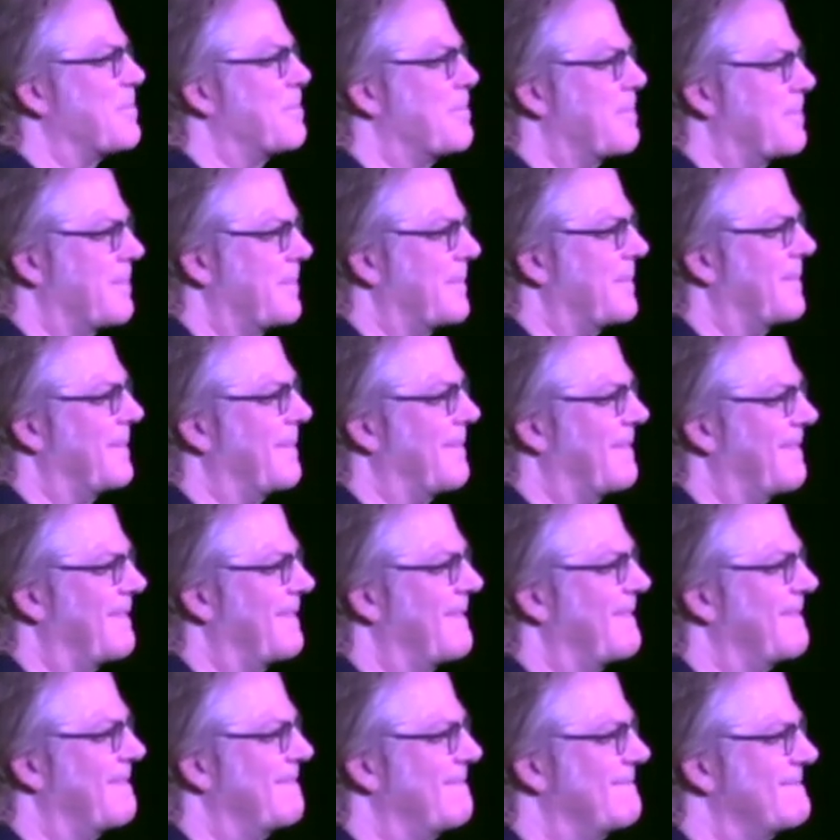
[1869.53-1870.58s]

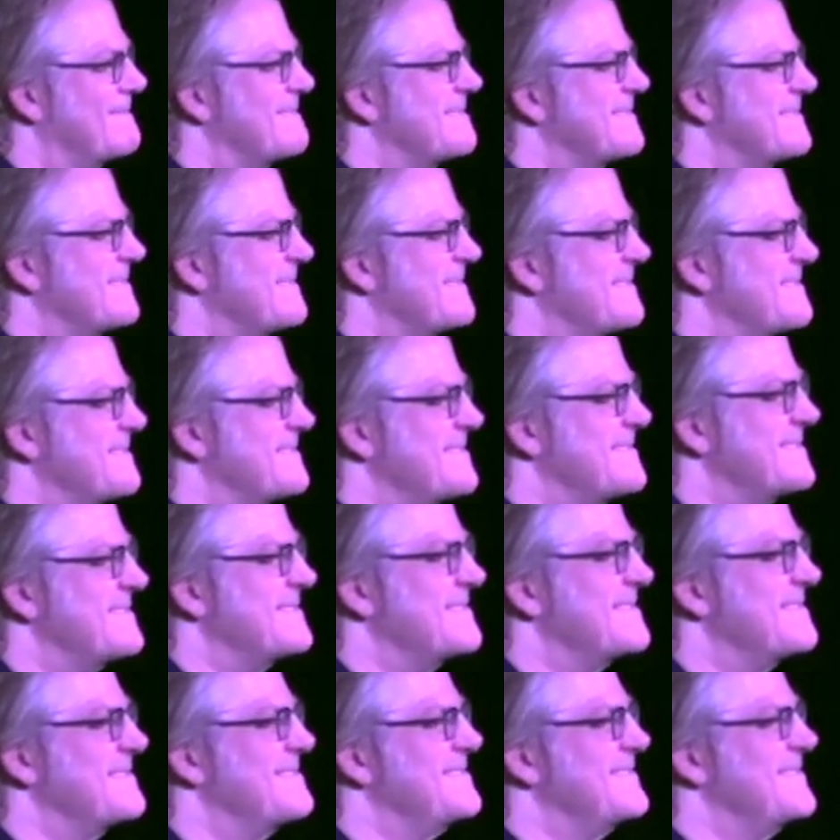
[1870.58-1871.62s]

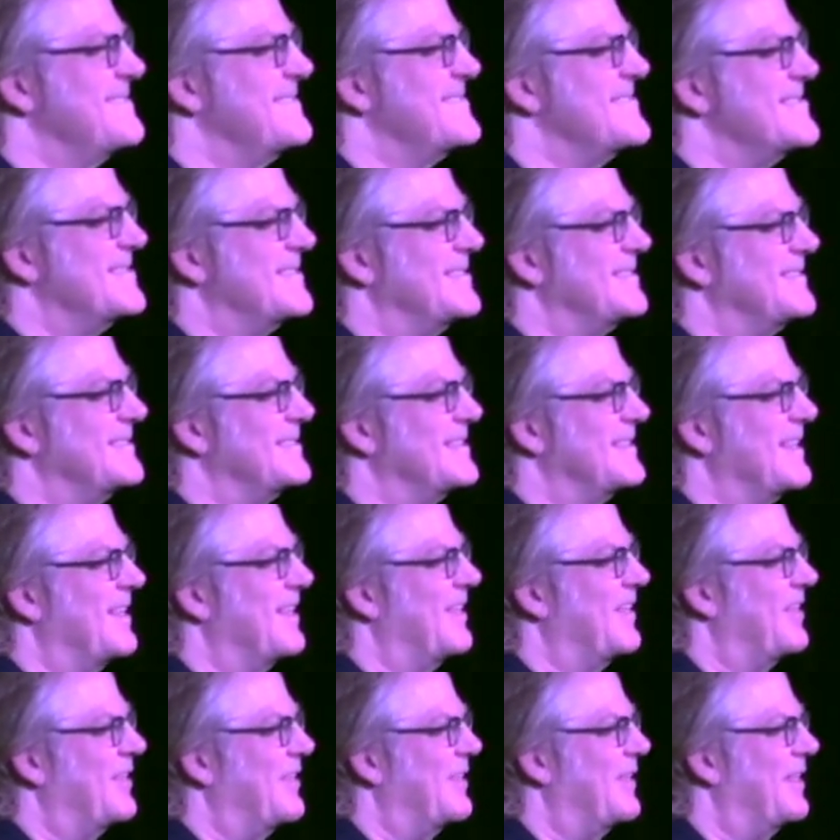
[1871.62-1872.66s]

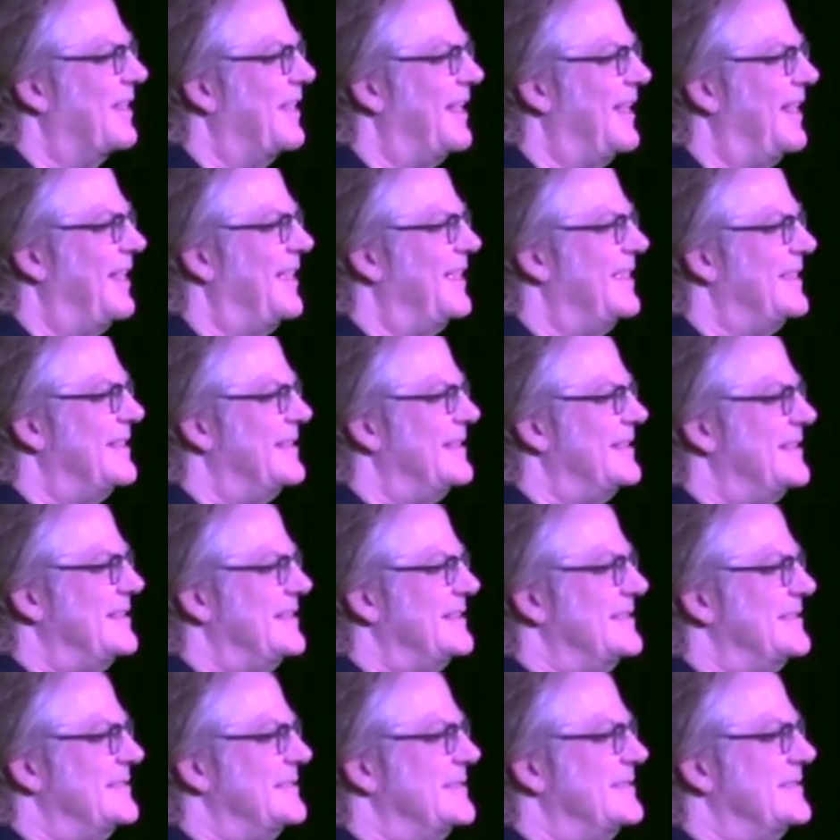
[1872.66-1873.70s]

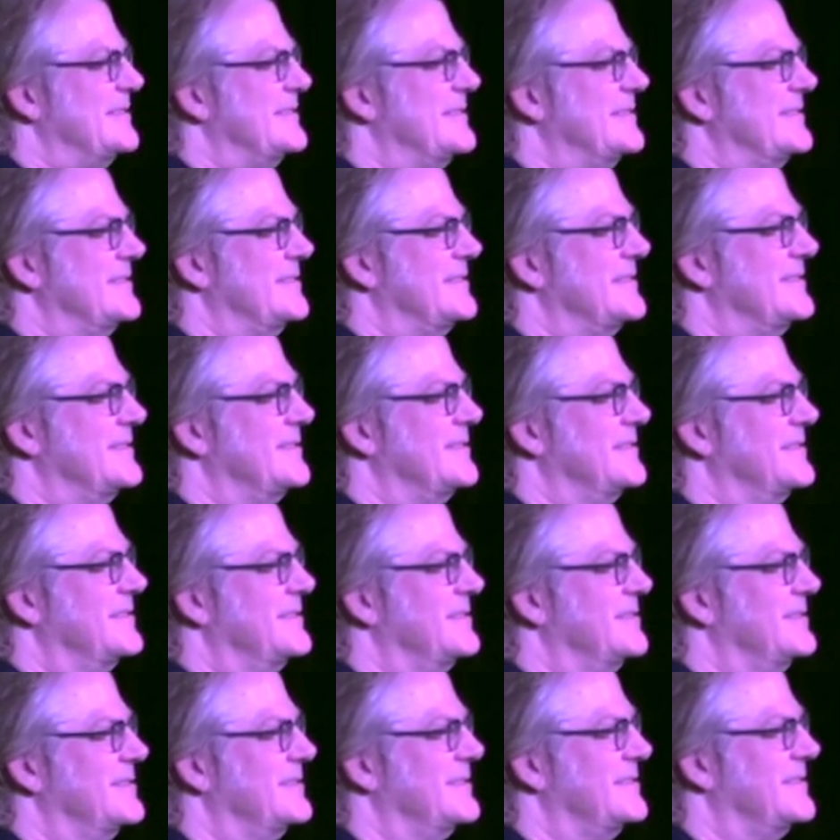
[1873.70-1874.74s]

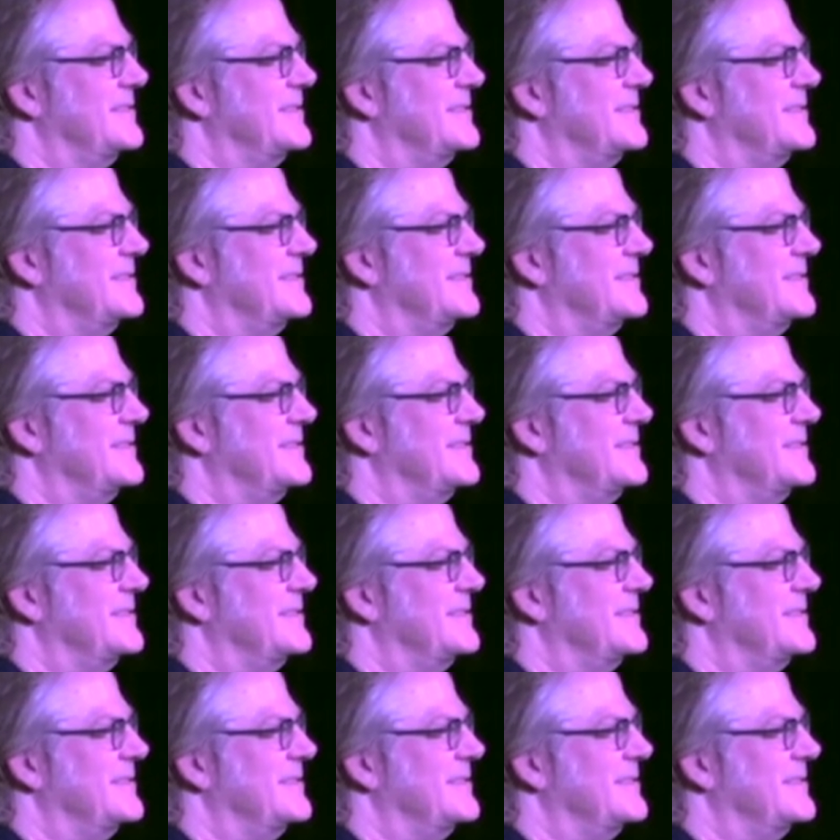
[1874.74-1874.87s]
No words are spoken by the person on screen.